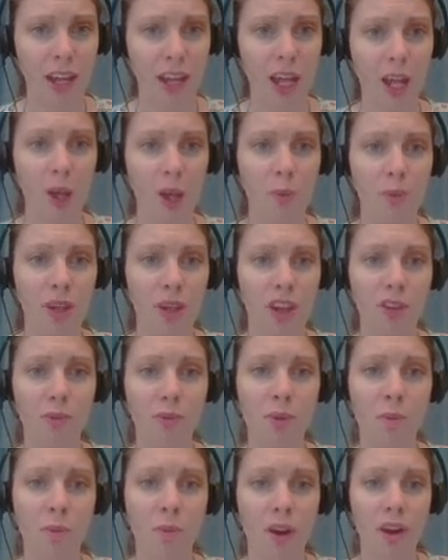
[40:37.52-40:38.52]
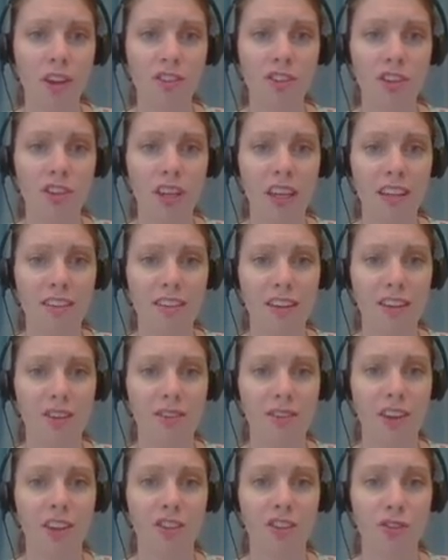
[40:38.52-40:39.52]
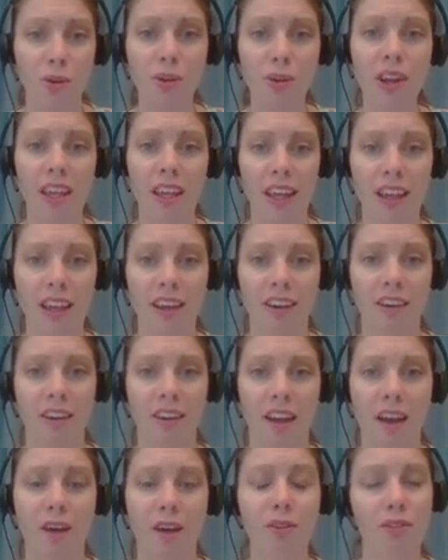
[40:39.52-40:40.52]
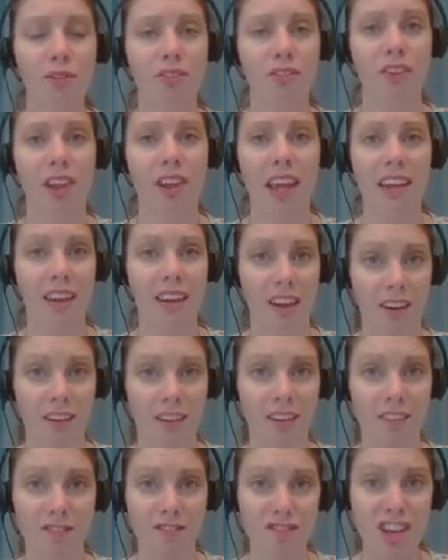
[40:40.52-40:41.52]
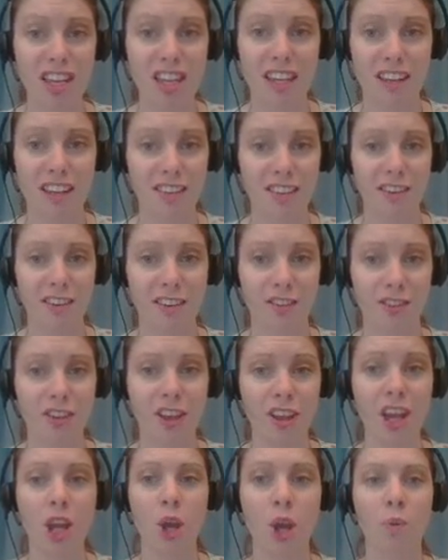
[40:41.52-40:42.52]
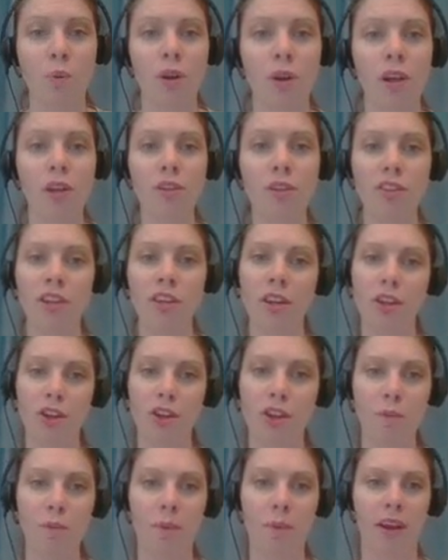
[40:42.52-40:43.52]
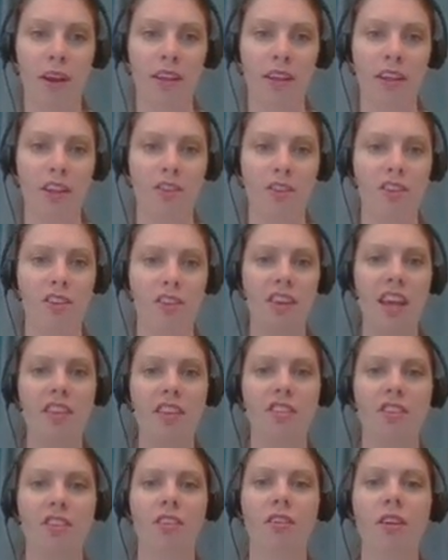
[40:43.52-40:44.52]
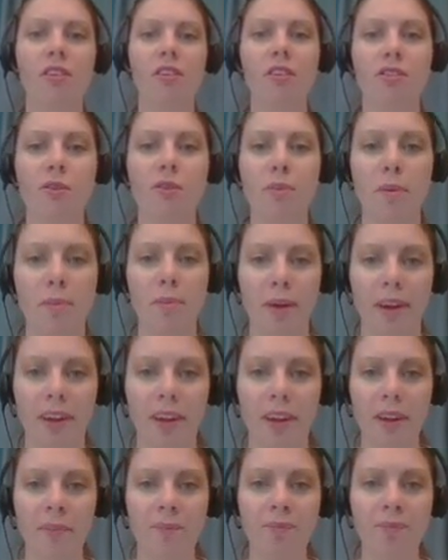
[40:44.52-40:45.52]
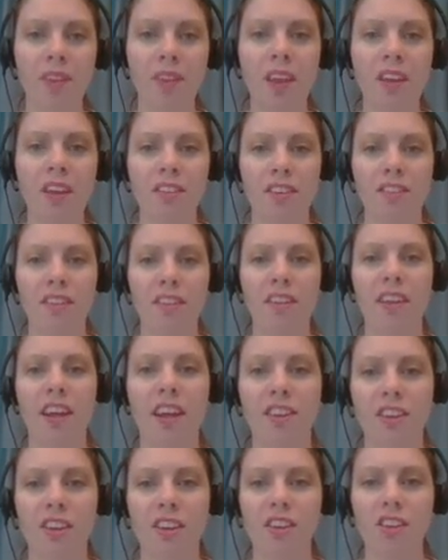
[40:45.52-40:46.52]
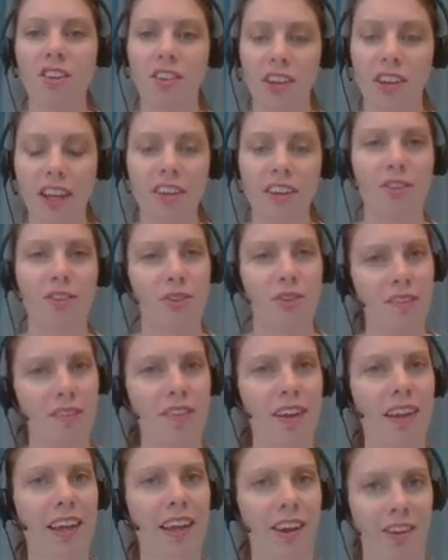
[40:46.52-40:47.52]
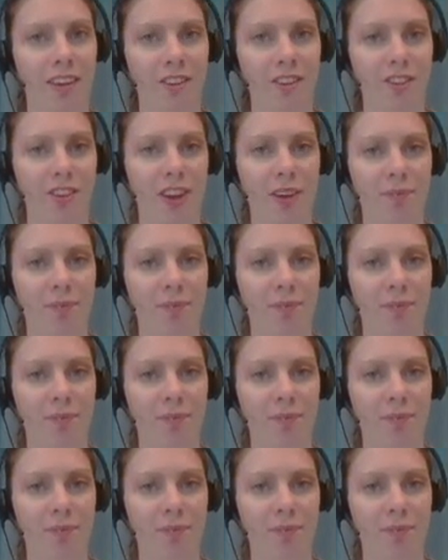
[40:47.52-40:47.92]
because we want you to continue enjoying our healthful and our convenient dinners. We're enclosing a coupon that you can take to your local supermarket to select your next Green Valley entree."